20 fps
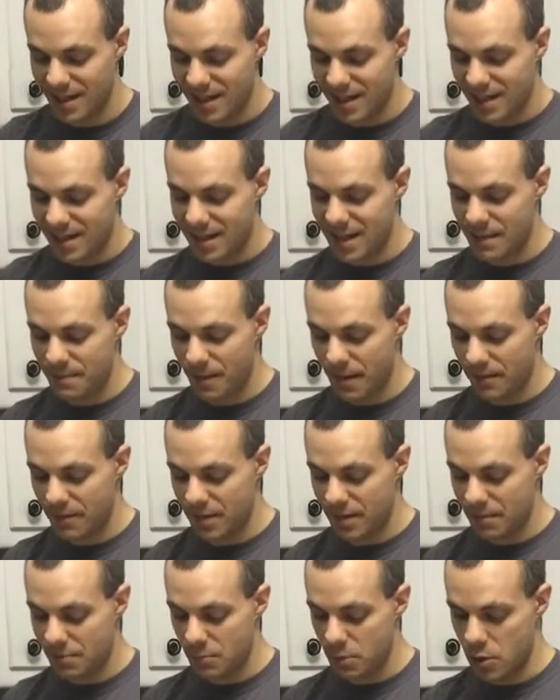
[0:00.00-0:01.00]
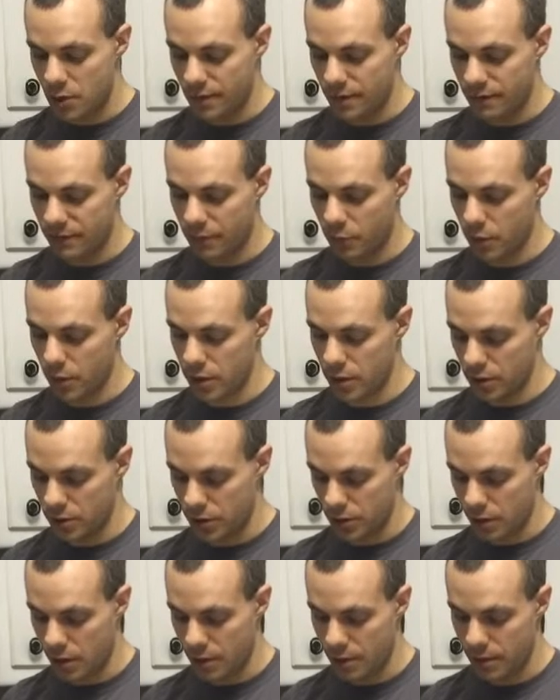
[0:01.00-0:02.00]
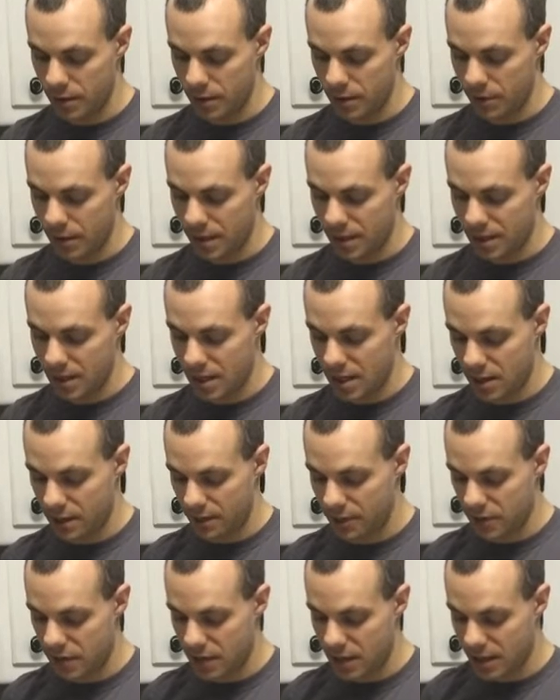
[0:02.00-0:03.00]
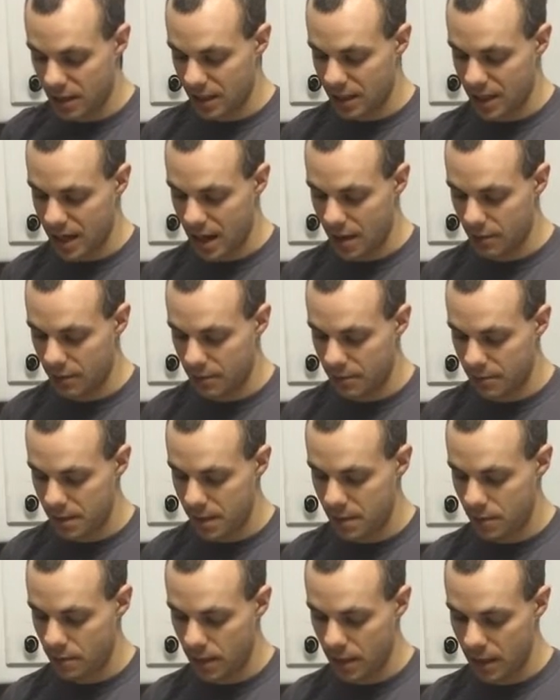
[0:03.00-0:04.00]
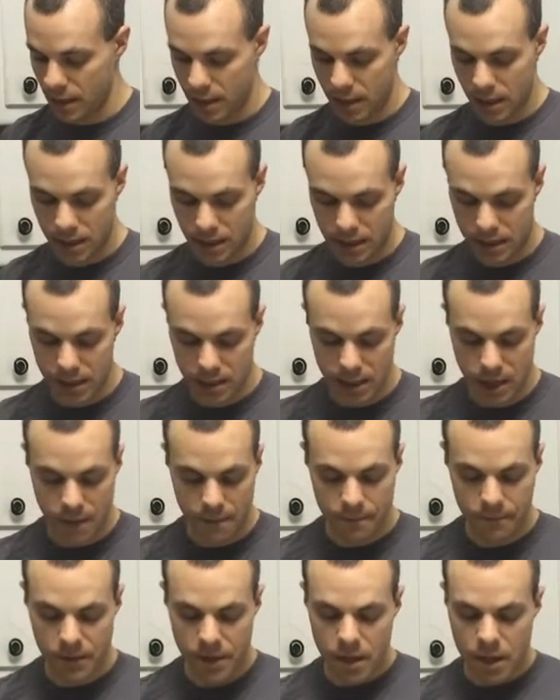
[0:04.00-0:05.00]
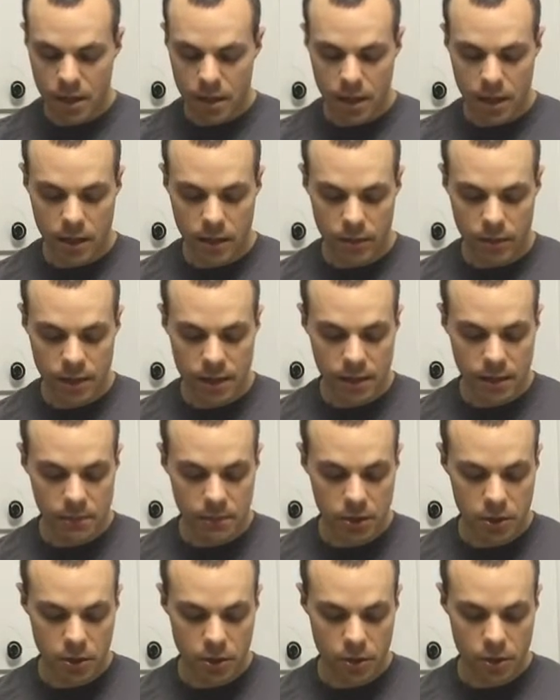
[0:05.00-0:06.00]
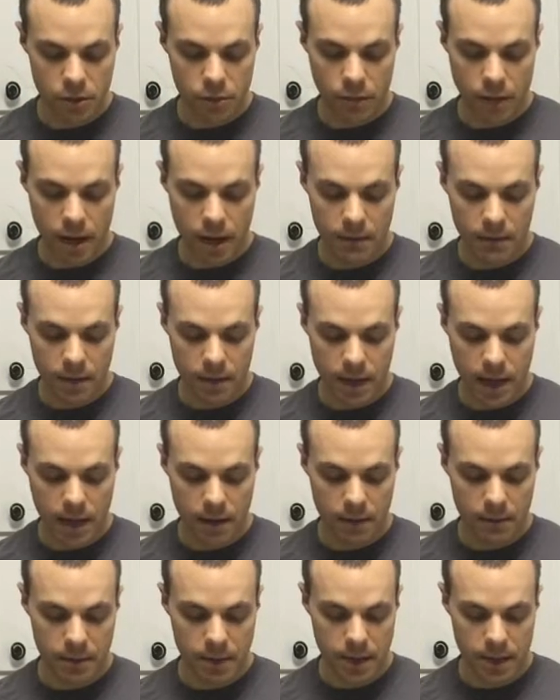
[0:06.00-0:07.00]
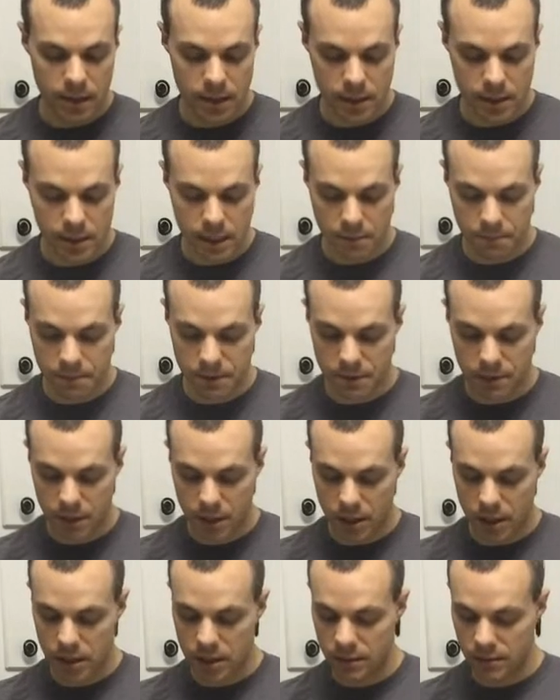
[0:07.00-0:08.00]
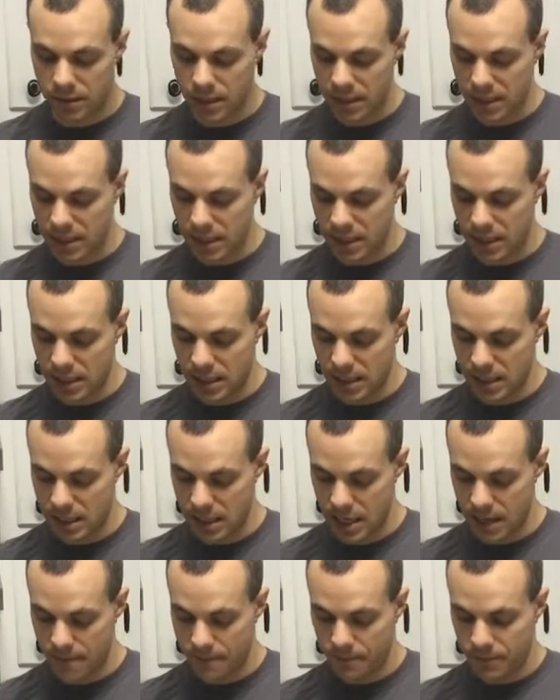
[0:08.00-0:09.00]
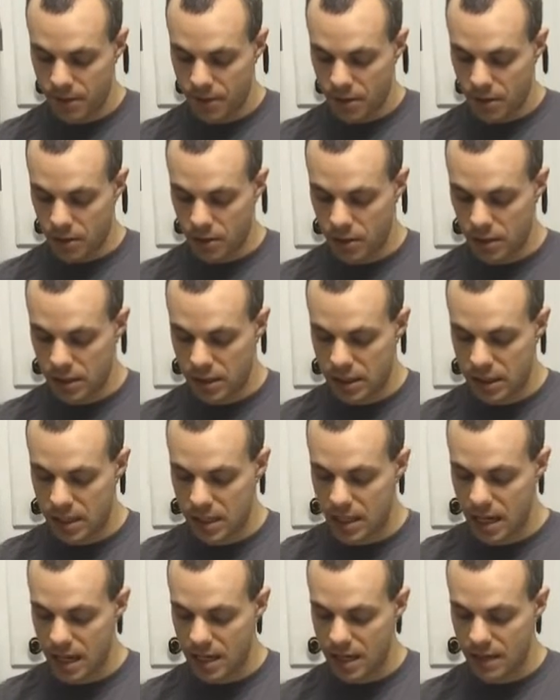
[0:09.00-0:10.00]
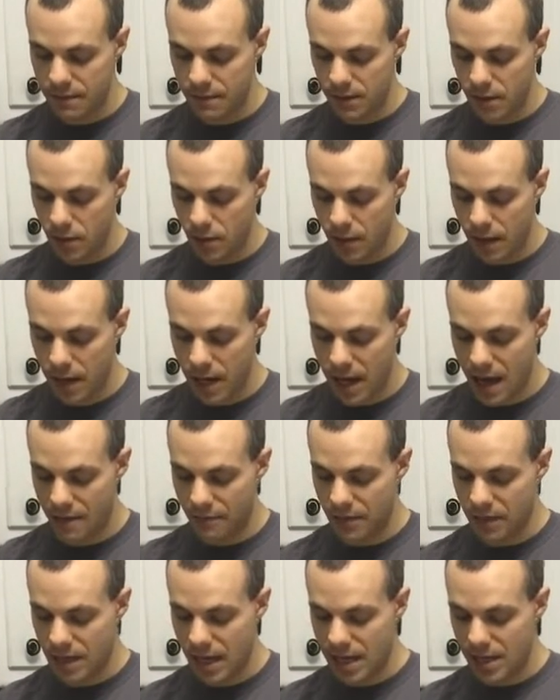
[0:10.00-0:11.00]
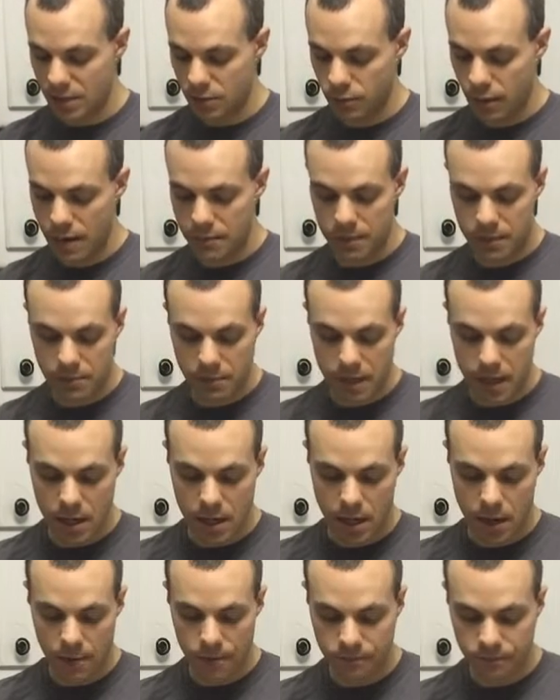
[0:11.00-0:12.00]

keep everything moving for you. So I really want to thank you for sticking it out with me while I cut these up. Now the reason I'm showing you how I'm cutting these up is because of consistency. You can see that even though I have a nice ripe tomato,